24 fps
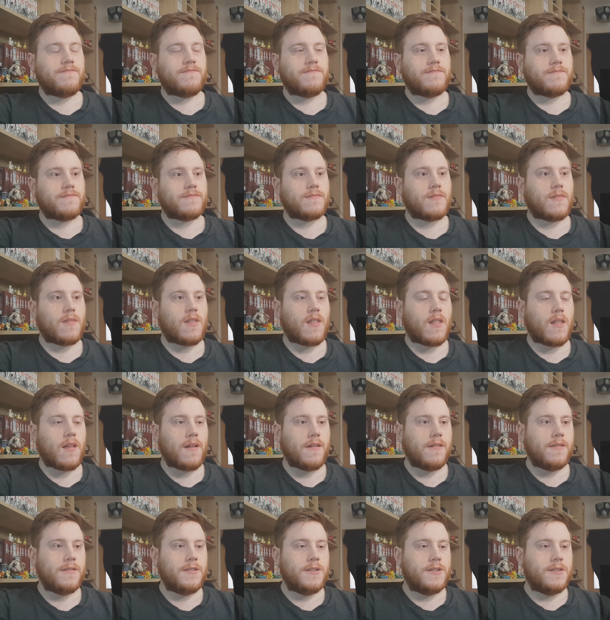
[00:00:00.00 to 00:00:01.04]

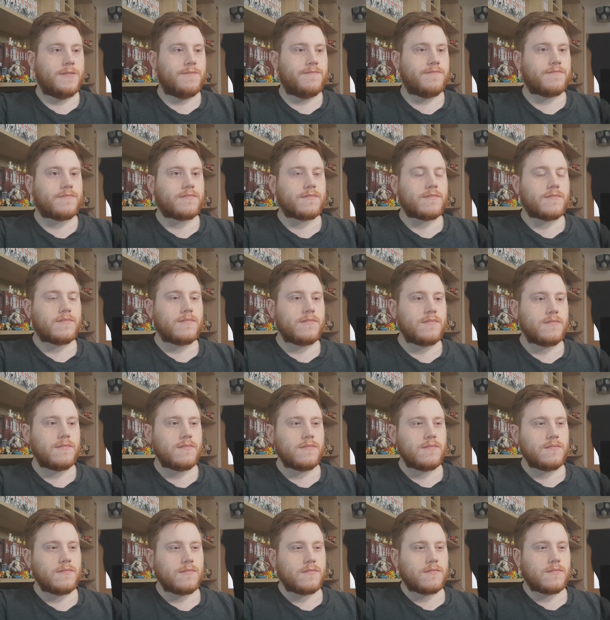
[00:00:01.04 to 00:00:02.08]

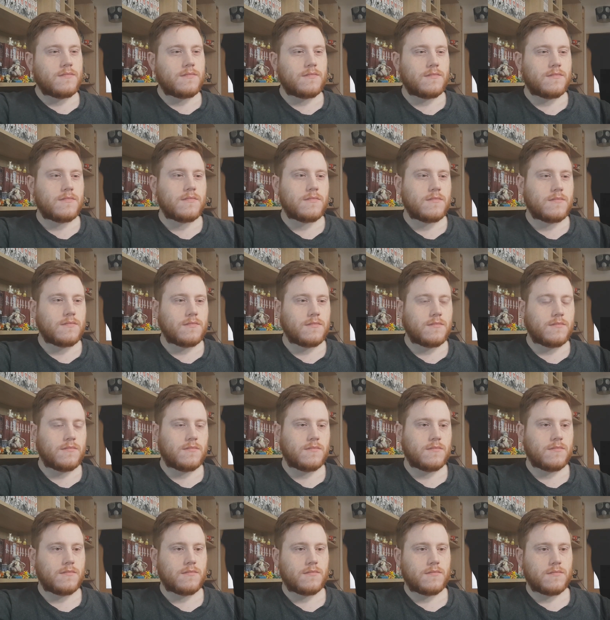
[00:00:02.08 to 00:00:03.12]

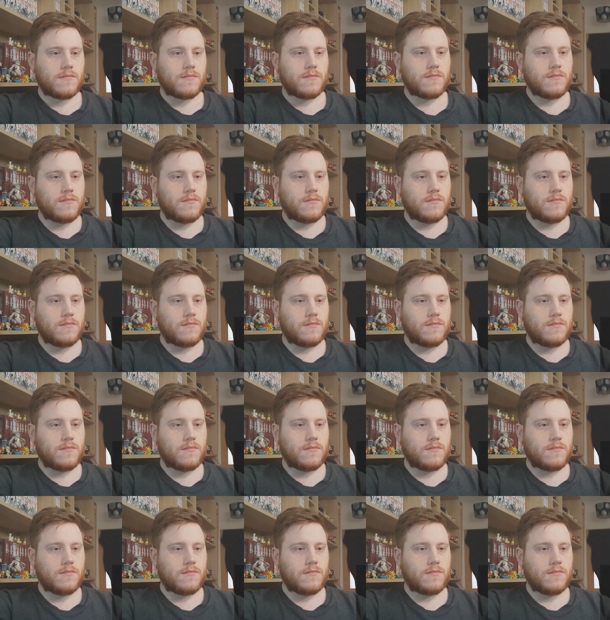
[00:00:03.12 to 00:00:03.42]
Nothing is said.